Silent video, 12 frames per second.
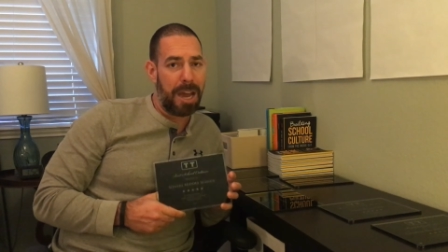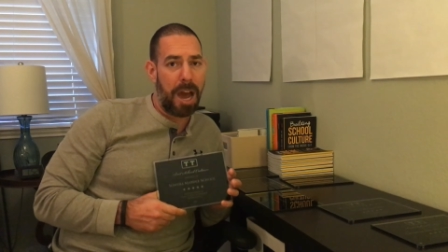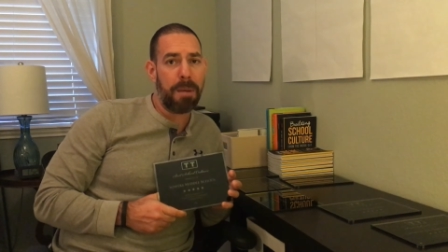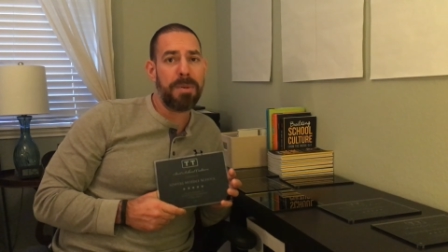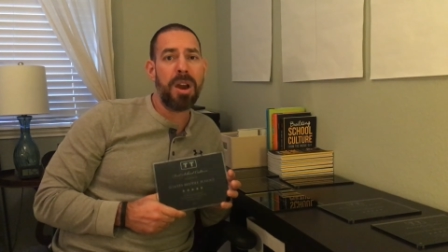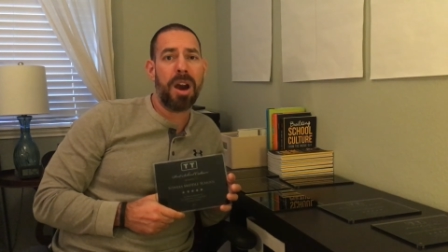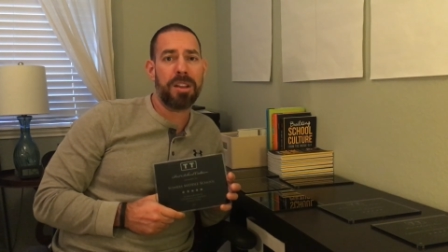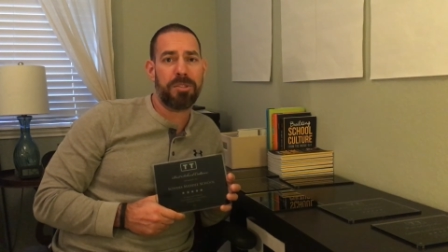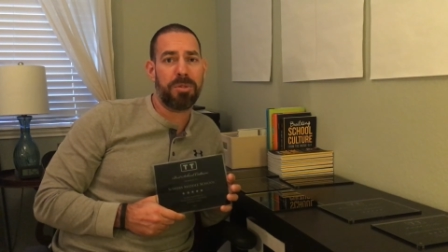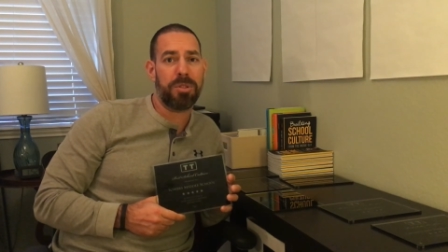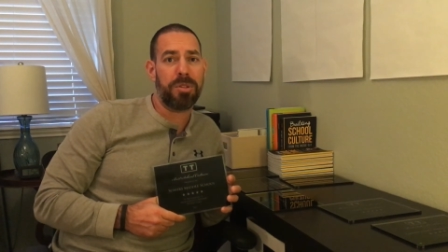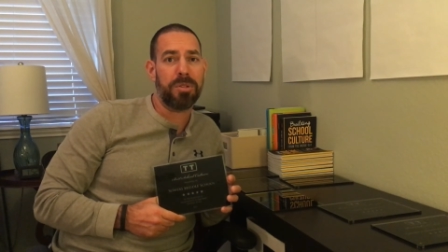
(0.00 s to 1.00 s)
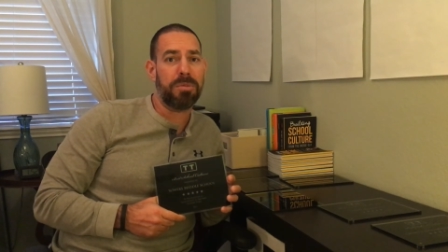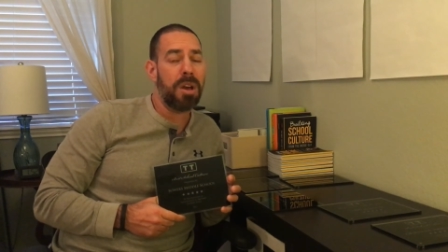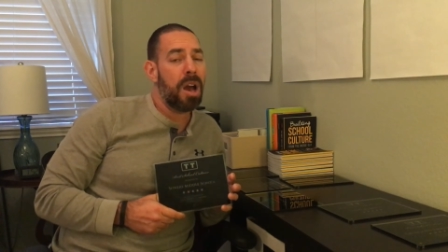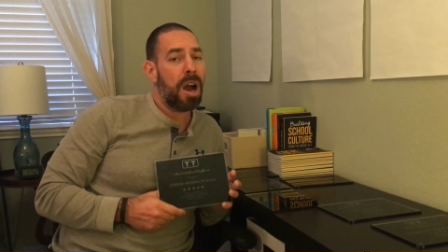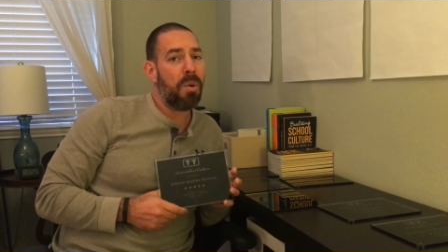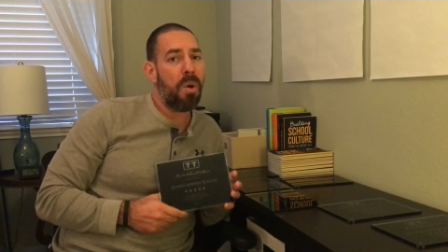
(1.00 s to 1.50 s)
I'll be honest with you.
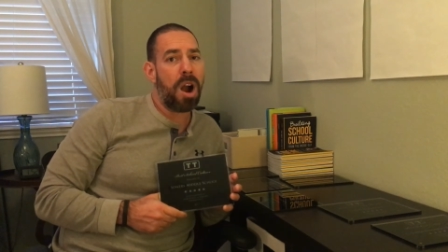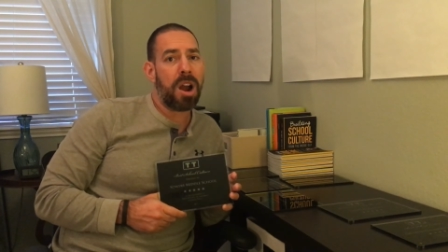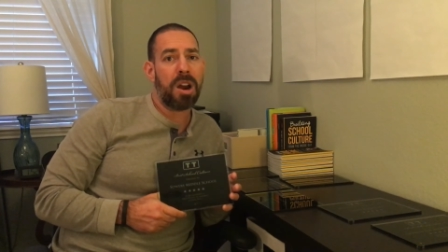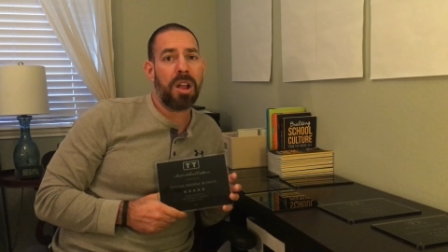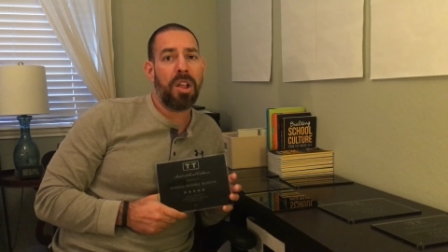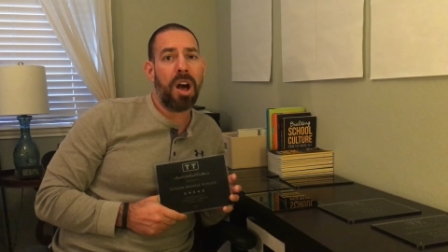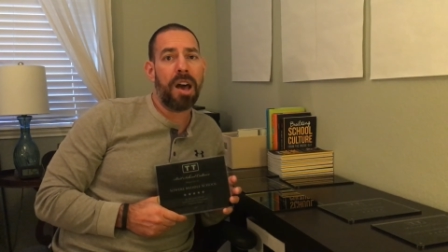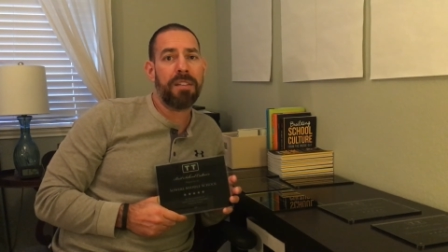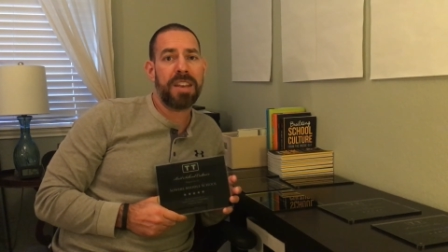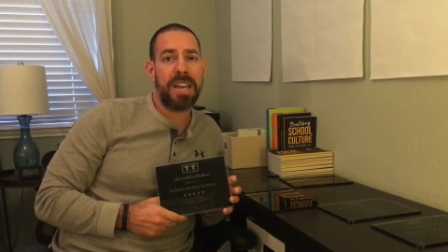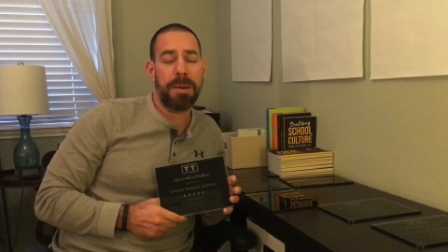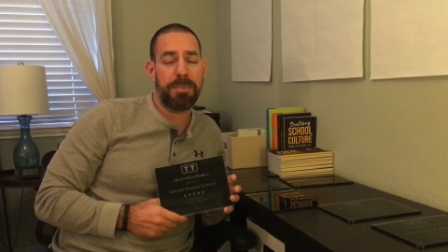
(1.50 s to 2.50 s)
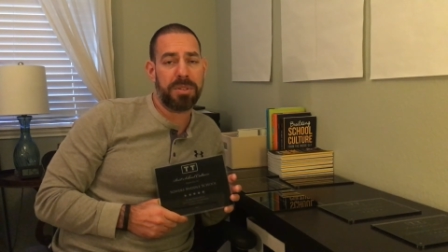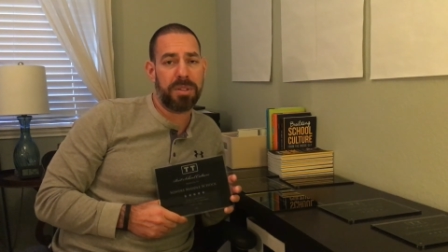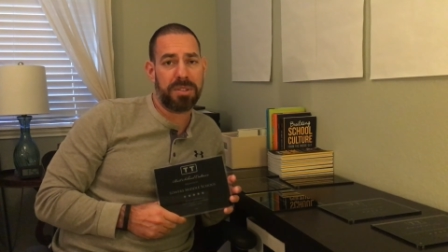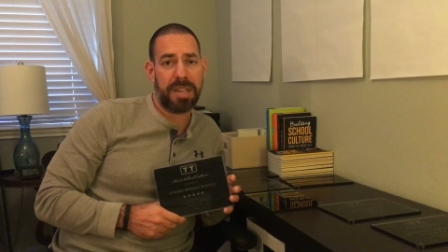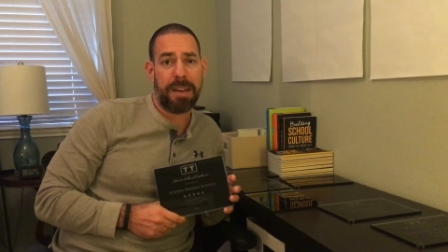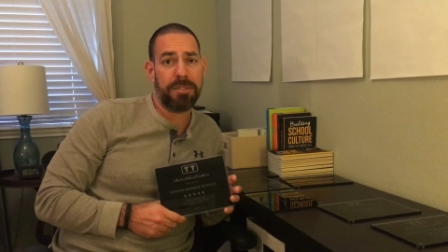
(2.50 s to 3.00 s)
I walk on a lot of
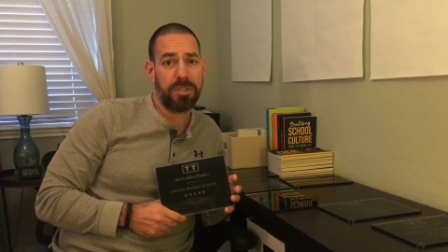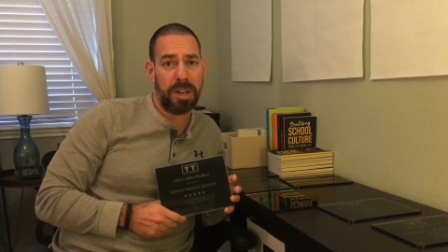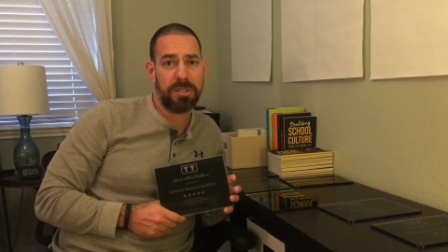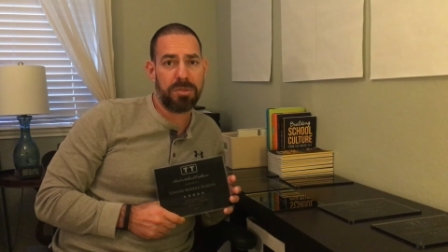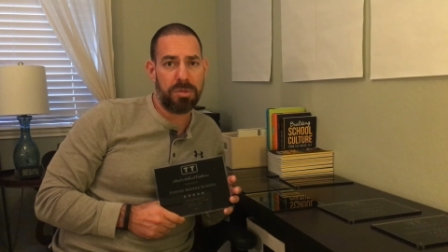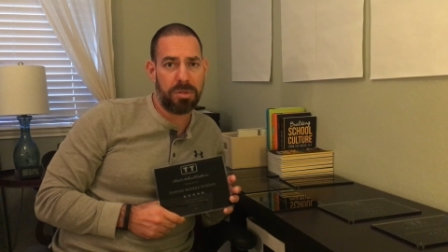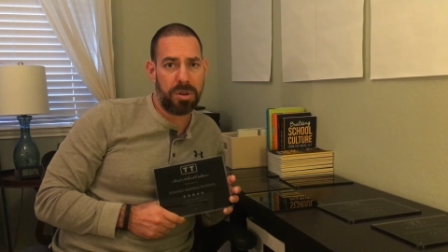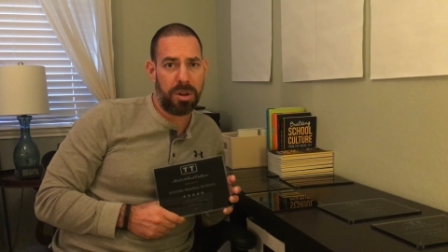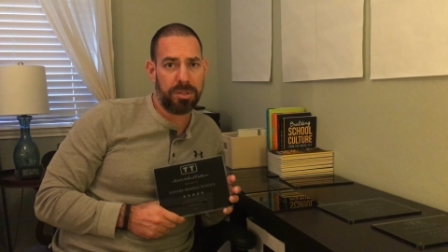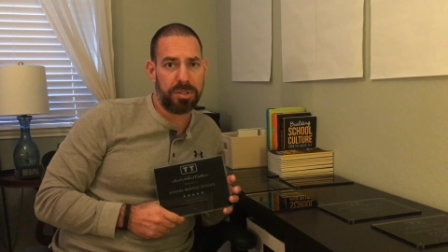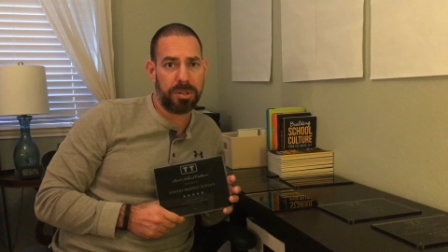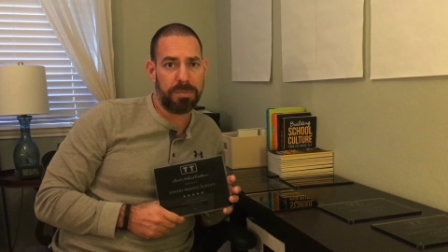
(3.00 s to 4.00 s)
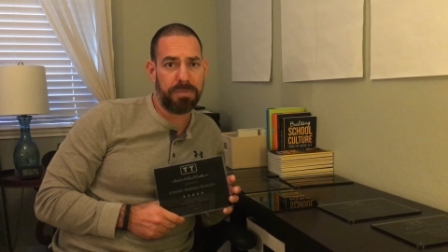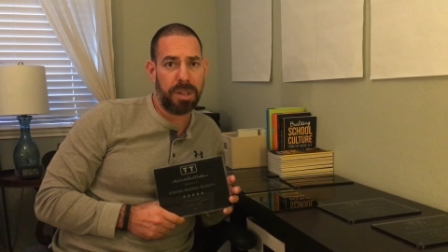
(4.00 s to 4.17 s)
campuses that have great school culture,